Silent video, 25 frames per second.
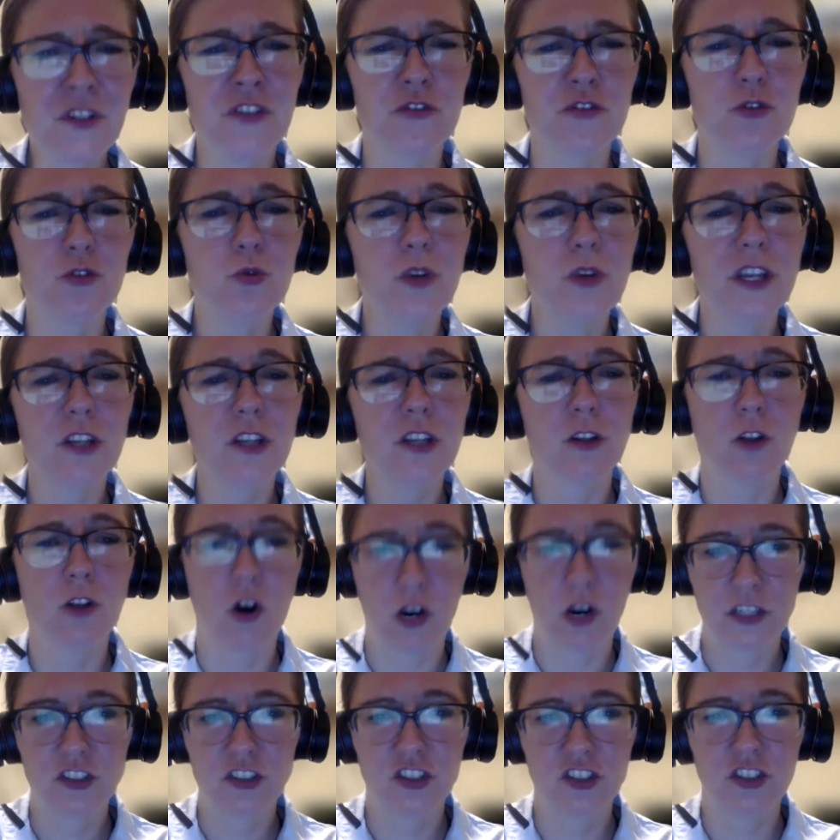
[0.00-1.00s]
You can
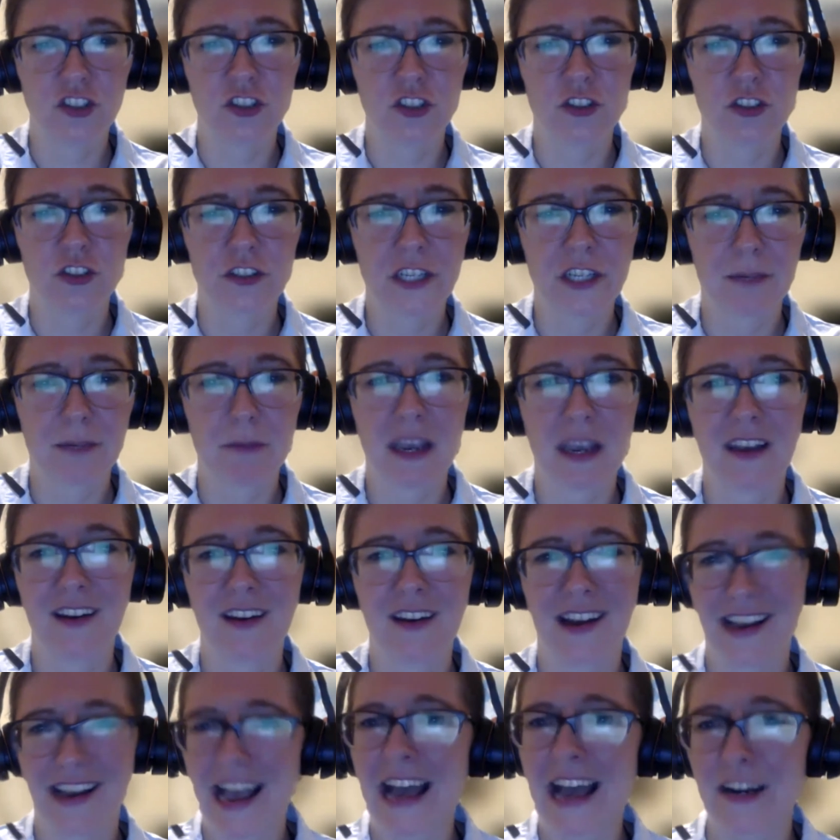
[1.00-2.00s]
launch your campaign
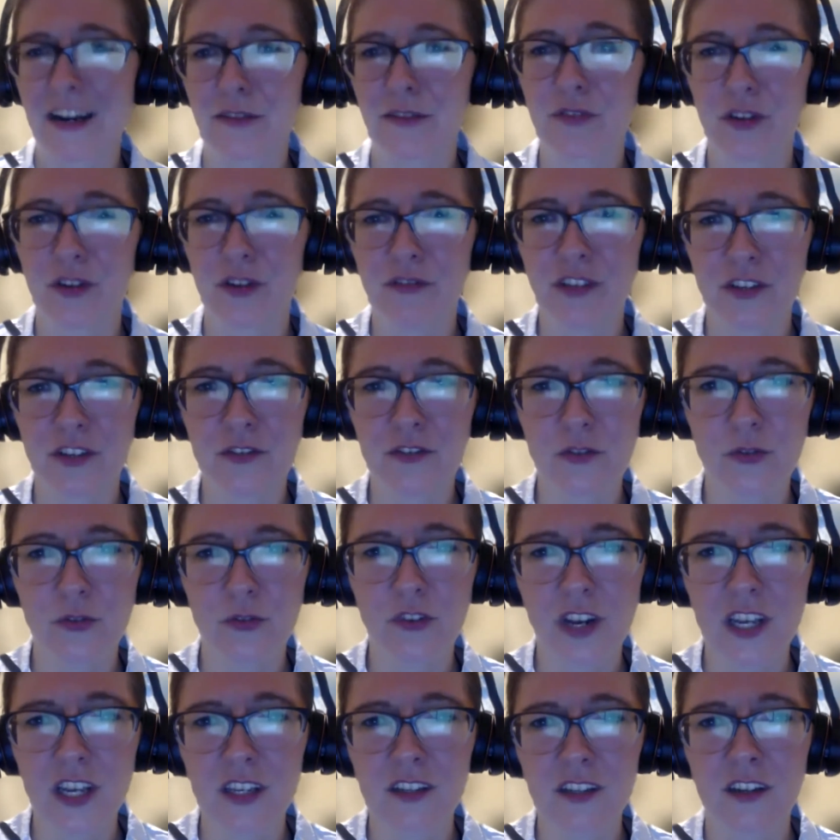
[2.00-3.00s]
ahead of Giving
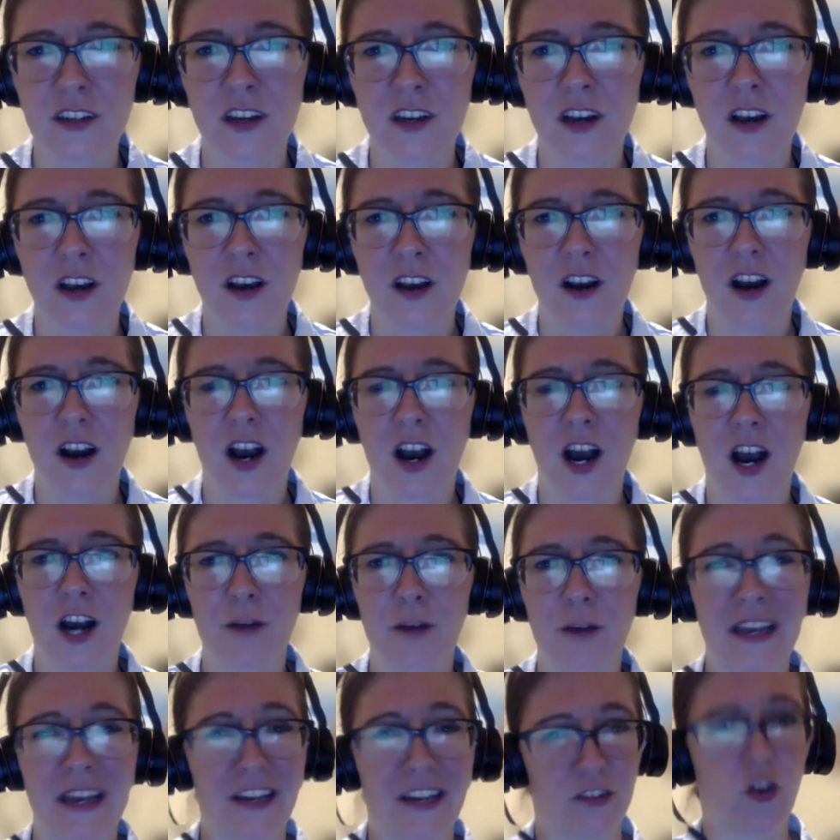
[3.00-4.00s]
Tuesday,
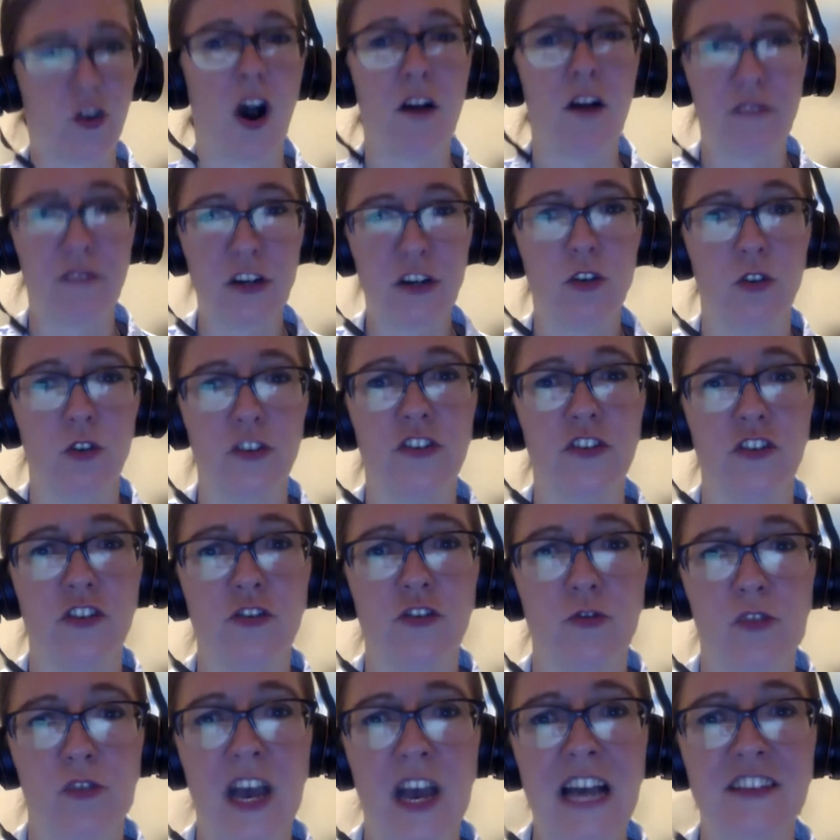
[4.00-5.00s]
um, and it's often good to
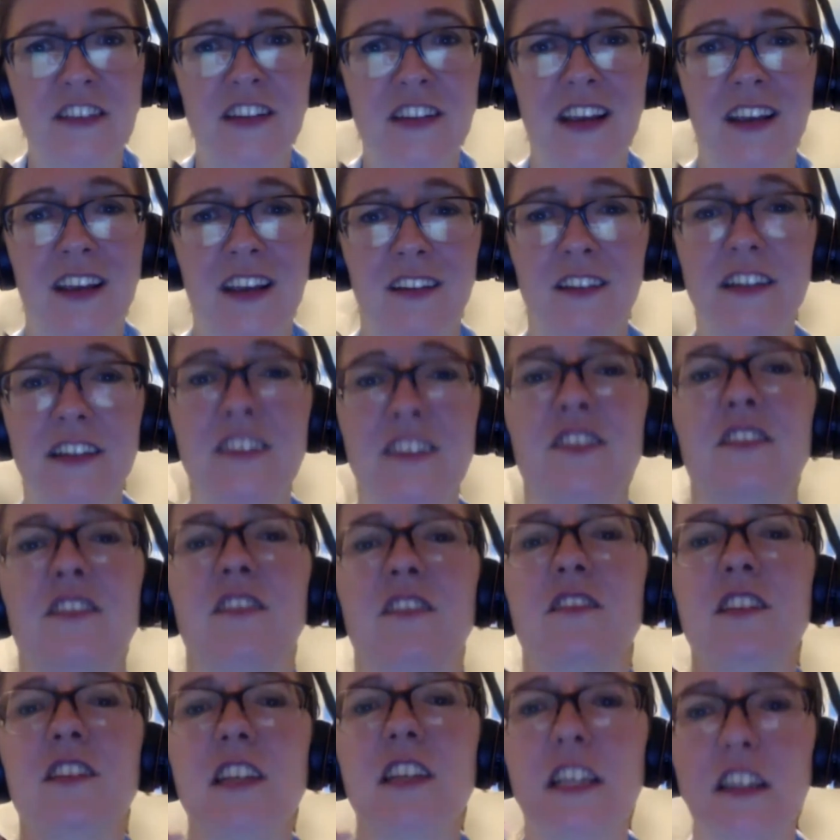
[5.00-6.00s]
do that to at
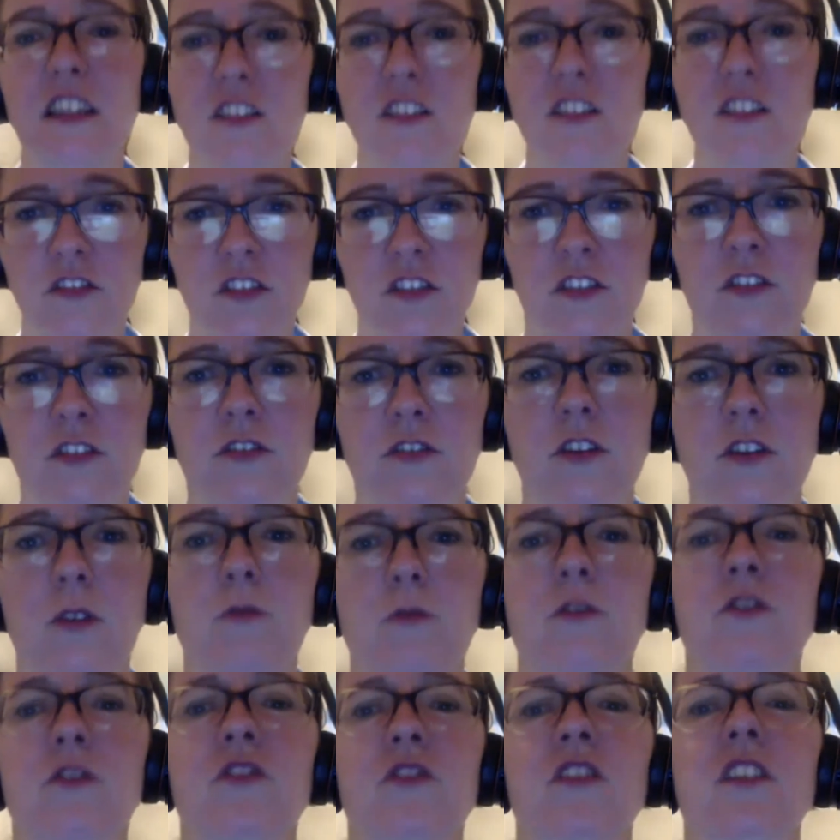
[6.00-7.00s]
least tease yes. to your
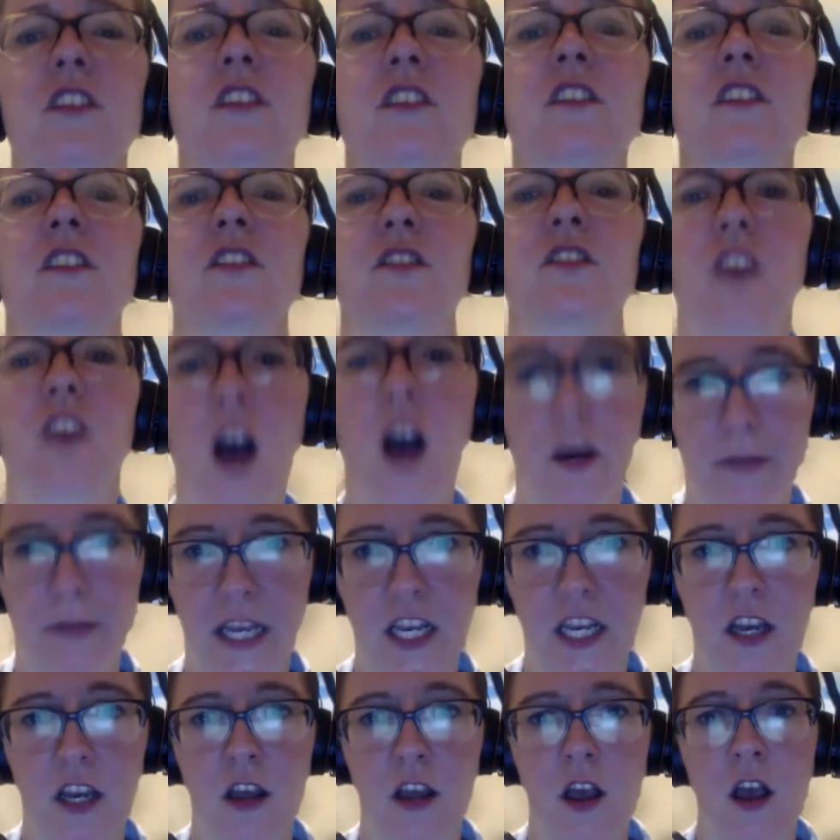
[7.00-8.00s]
donors that it is
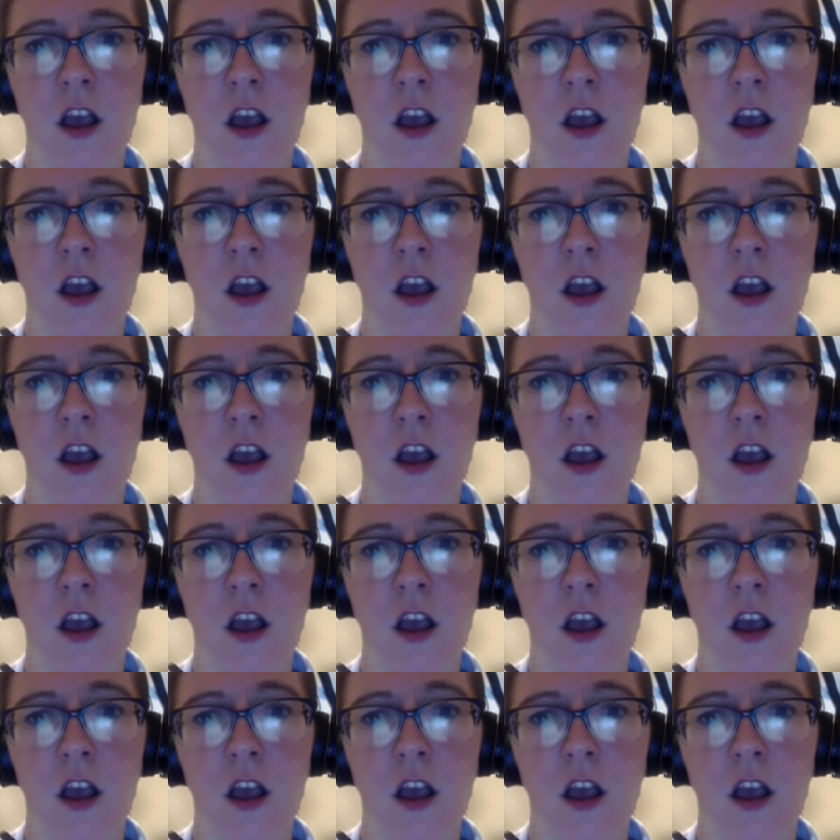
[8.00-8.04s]
coming.